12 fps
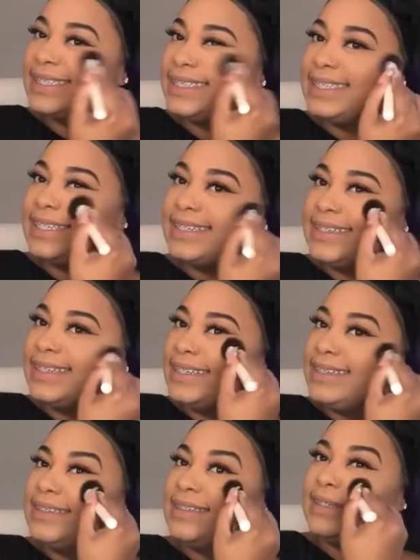There we
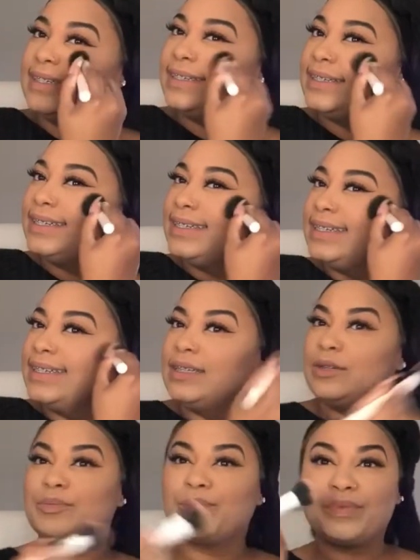go.
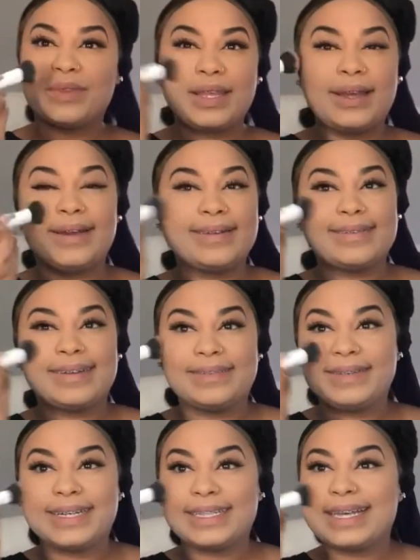All right,
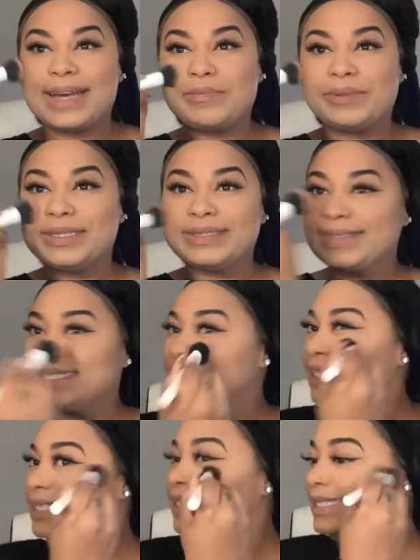we got the apples of our
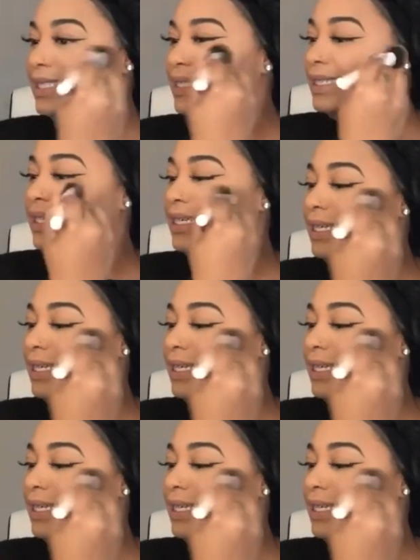cheeks done.